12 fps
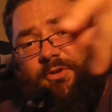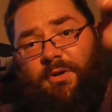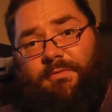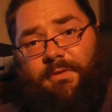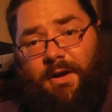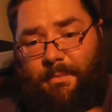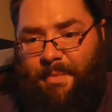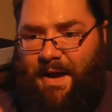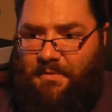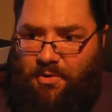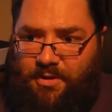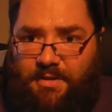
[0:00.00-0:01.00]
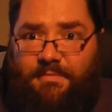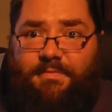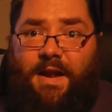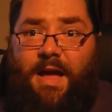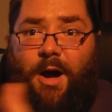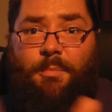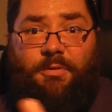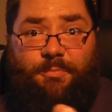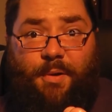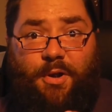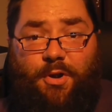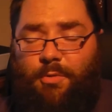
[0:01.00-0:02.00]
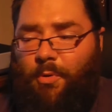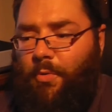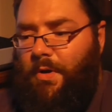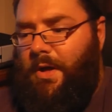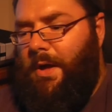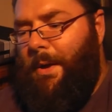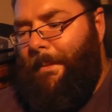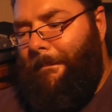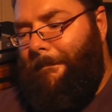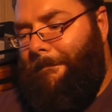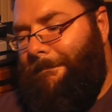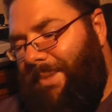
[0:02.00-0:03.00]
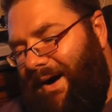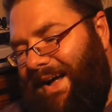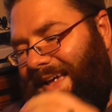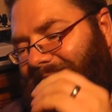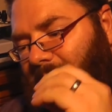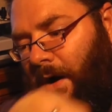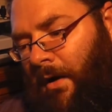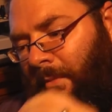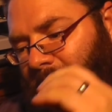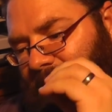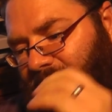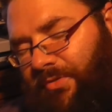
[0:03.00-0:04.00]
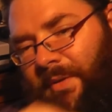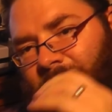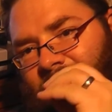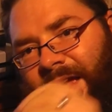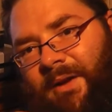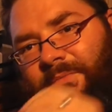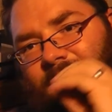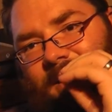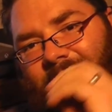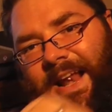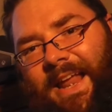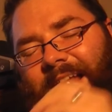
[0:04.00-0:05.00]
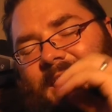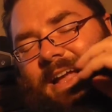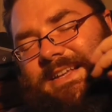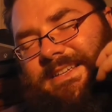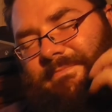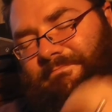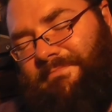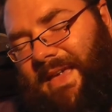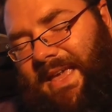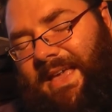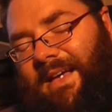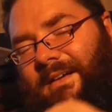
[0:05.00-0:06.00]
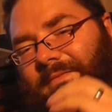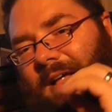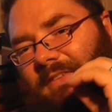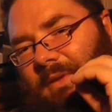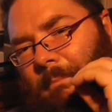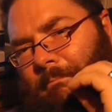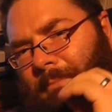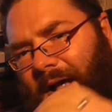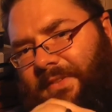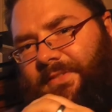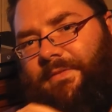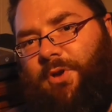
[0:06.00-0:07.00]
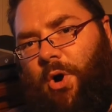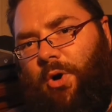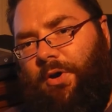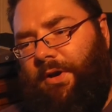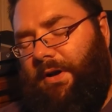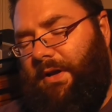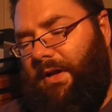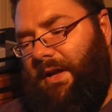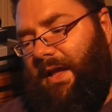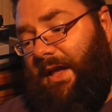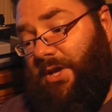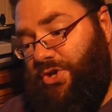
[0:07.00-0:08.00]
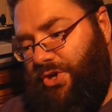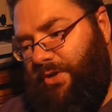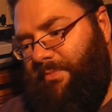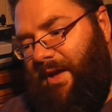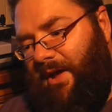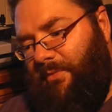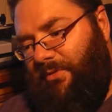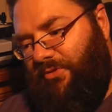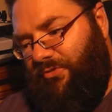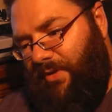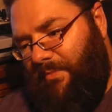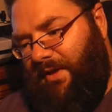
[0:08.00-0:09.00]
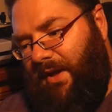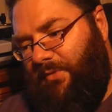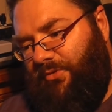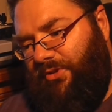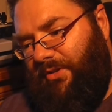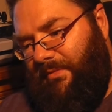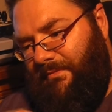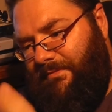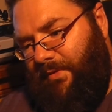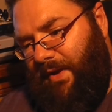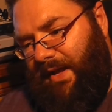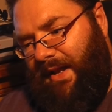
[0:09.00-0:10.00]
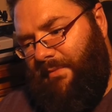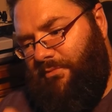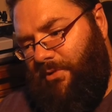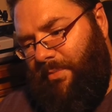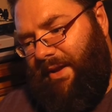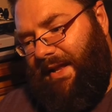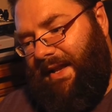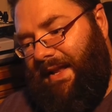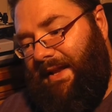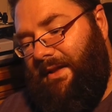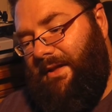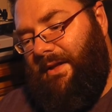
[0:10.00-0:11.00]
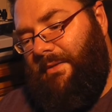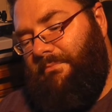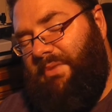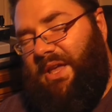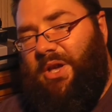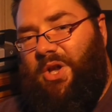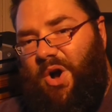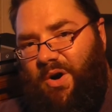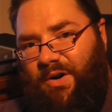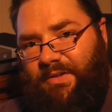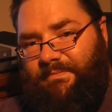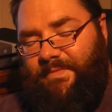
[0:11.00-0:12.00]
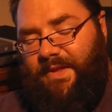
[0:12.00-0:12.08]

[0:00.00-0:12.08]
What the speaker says: off like a barrel and you fill it up as per normal, but it can't be stripped down for cleaning, and to me that's a massive con. It should be able to be stripped down so you can fully get it properly clean, but you can't,